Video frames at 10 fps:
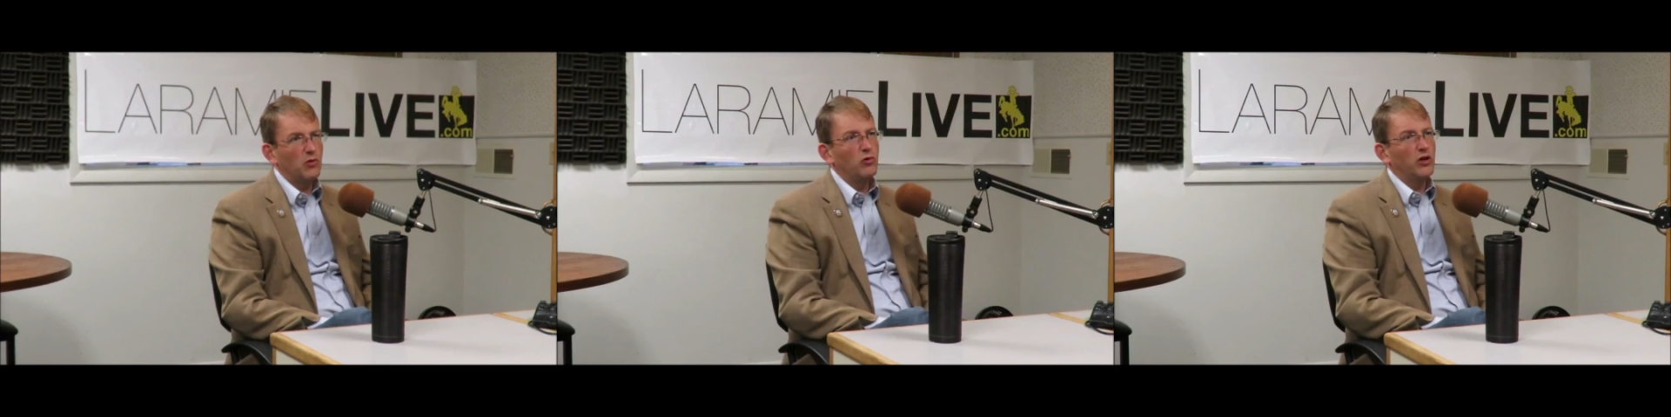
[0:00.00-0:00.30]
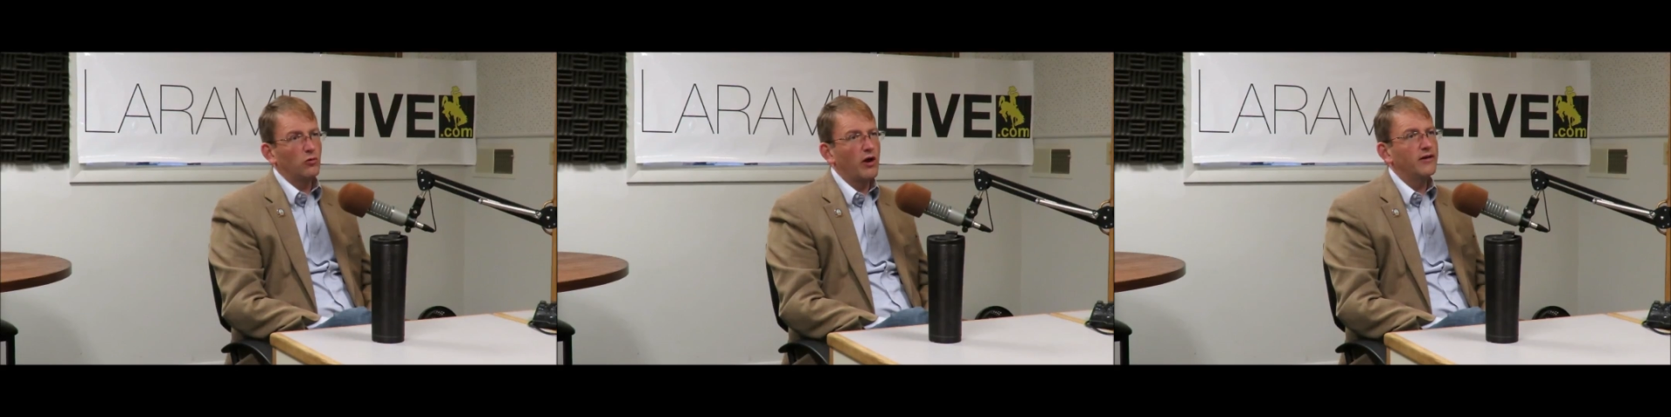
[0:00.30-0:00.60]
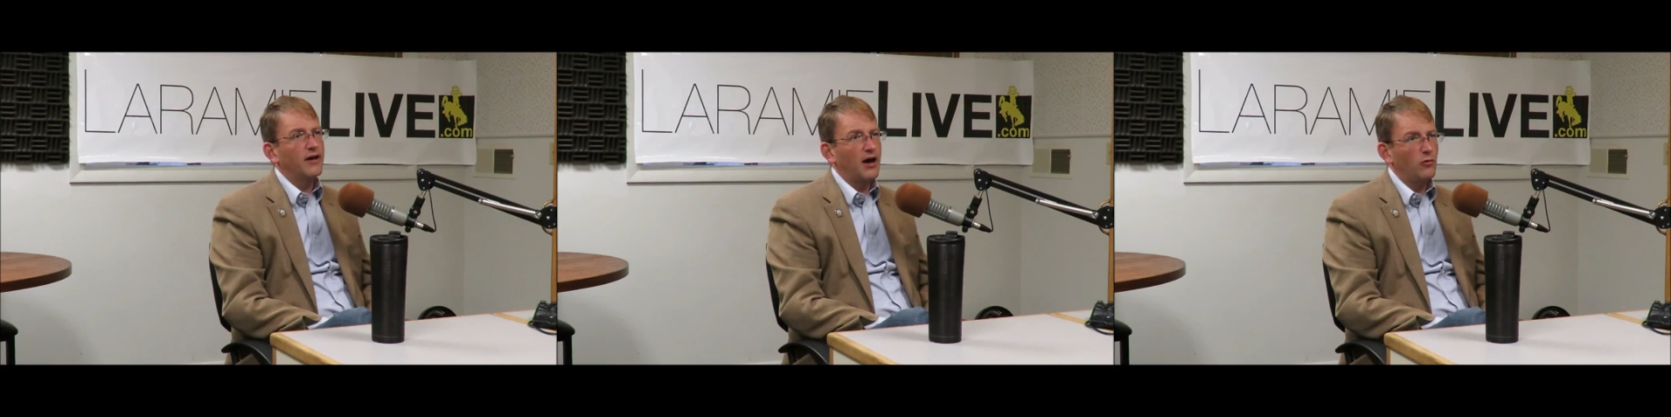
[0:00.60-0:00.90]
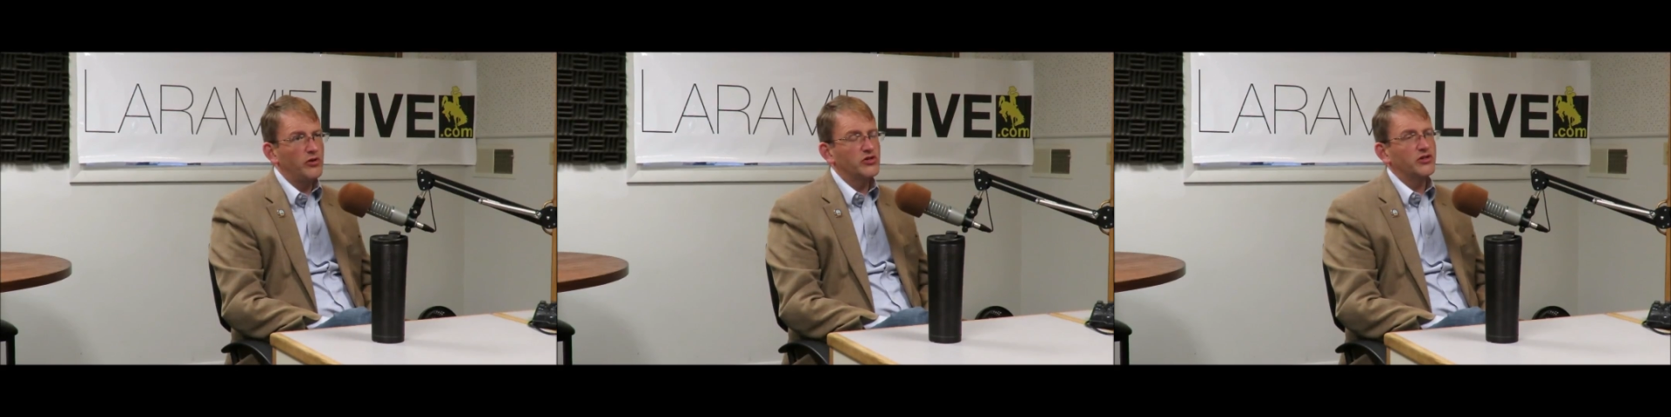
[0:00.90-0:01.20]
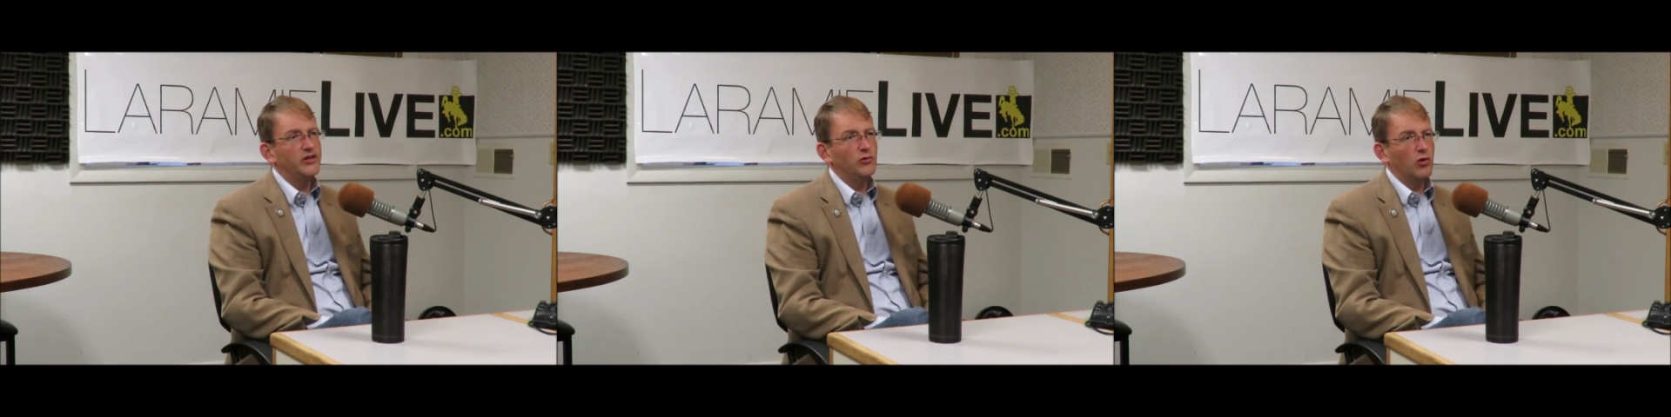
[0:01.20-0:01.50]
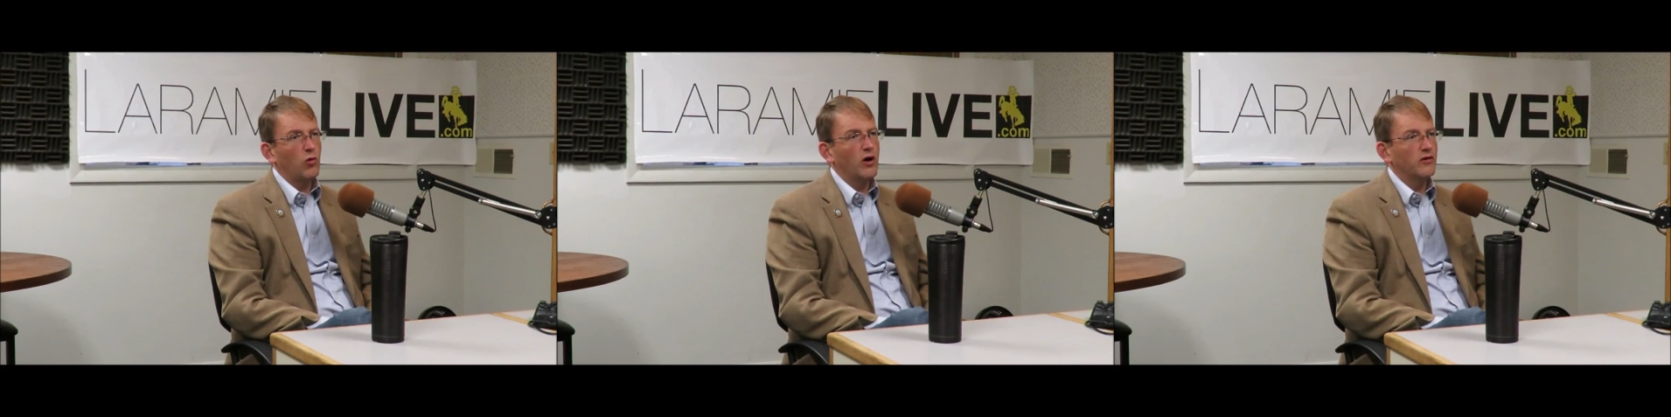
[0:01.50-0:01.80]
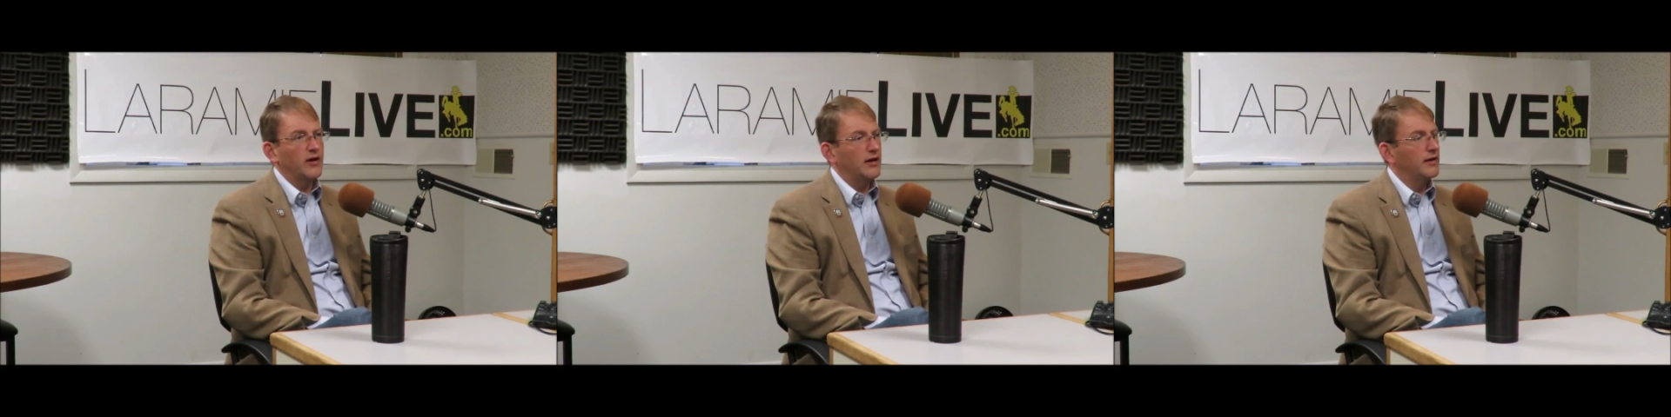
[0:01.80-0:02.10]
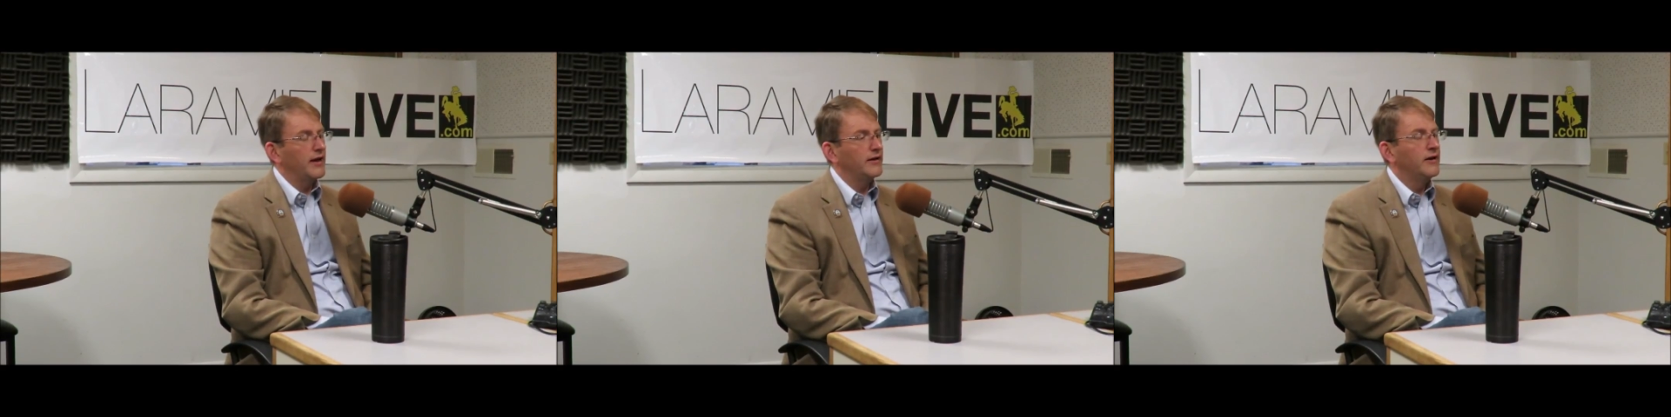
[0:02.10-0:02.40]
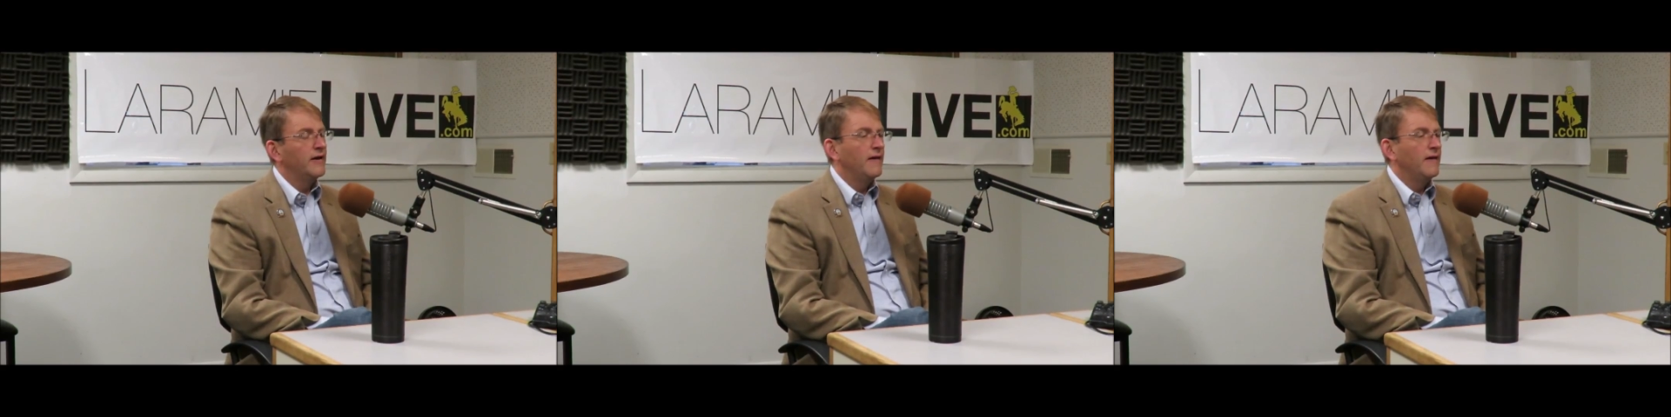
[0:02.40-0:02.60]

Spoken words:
But really right now, we just need to acquire that land.